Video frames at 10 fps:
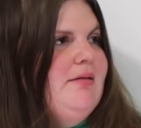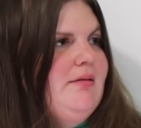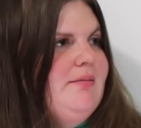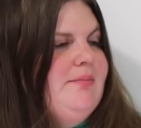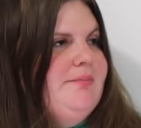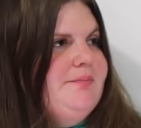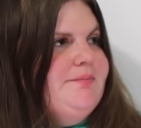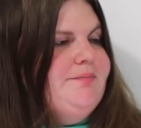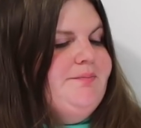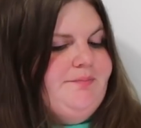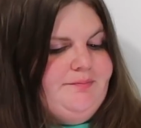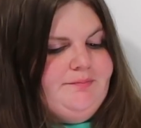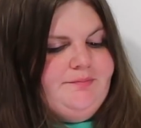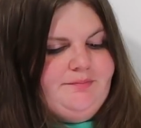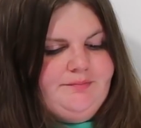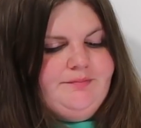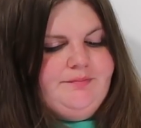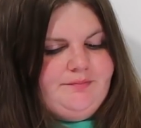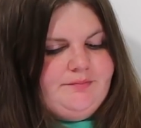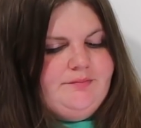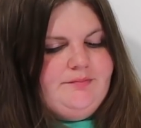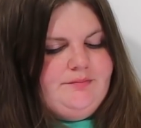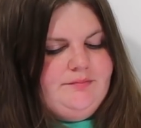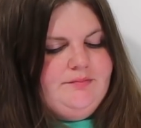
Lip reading: [no speech]